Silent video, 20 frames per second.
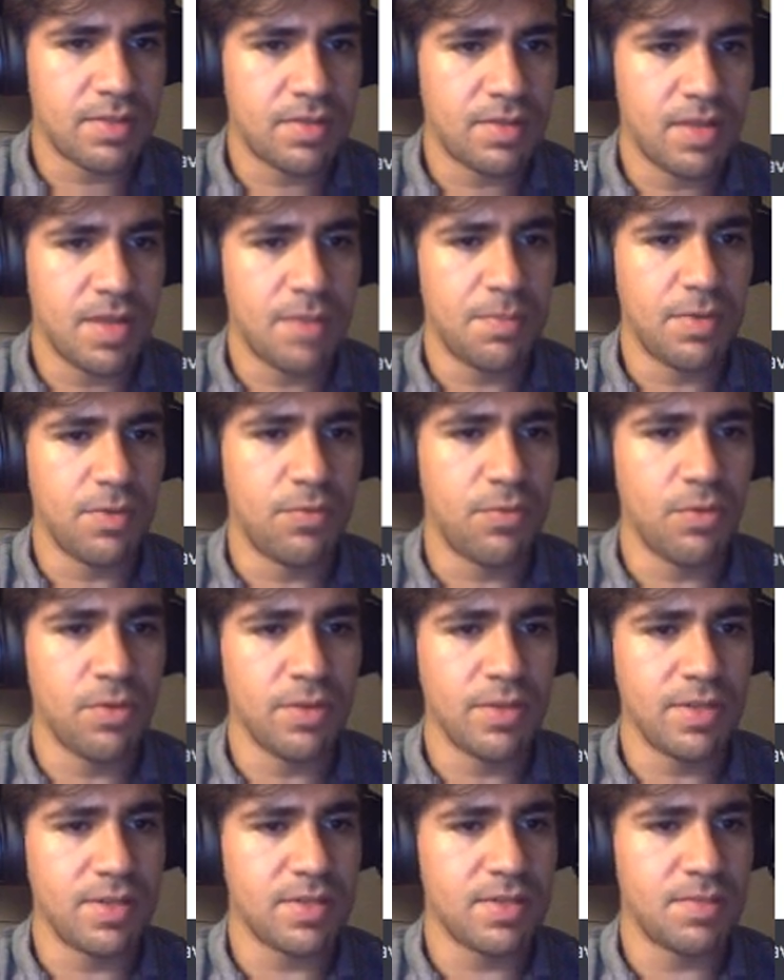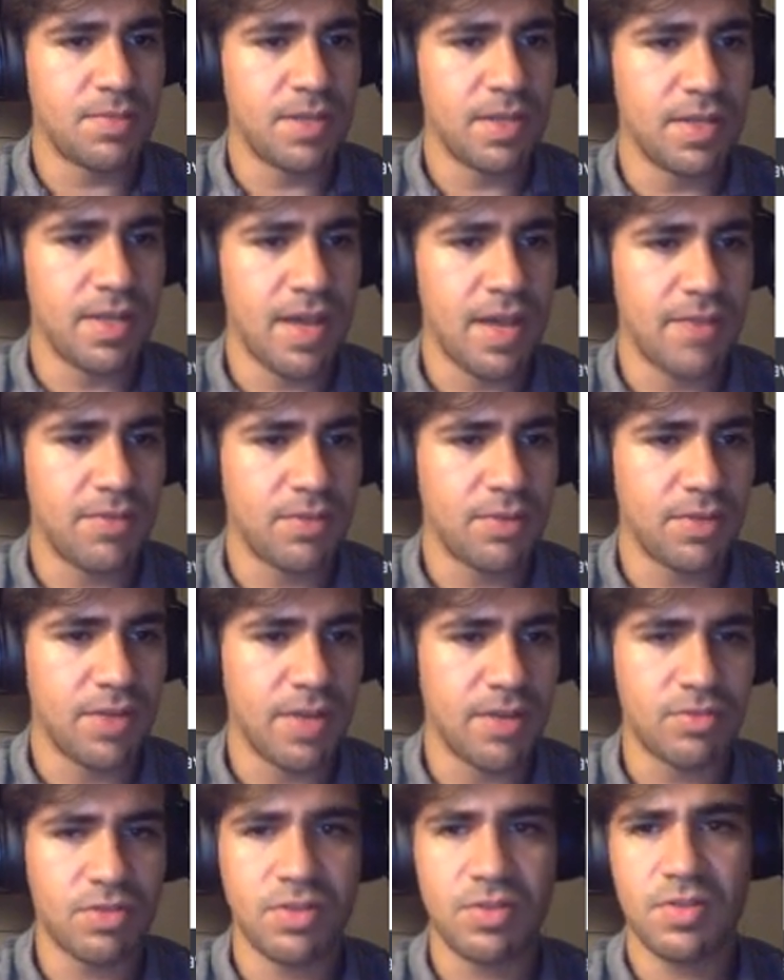that before needs to be an after
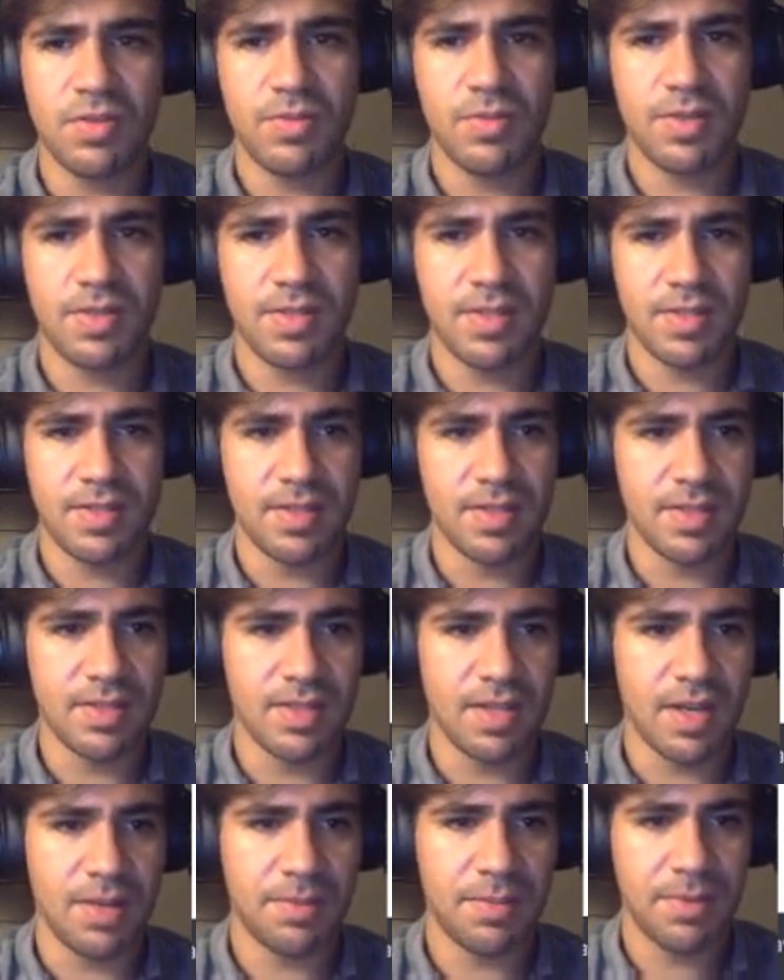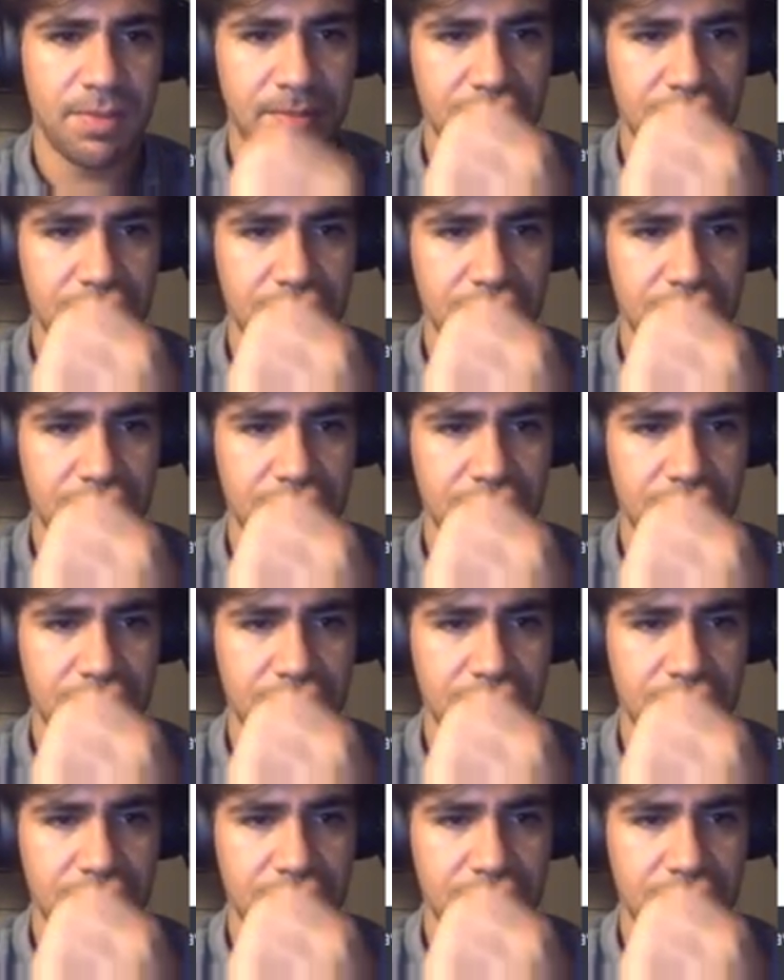now, just so it sits on top.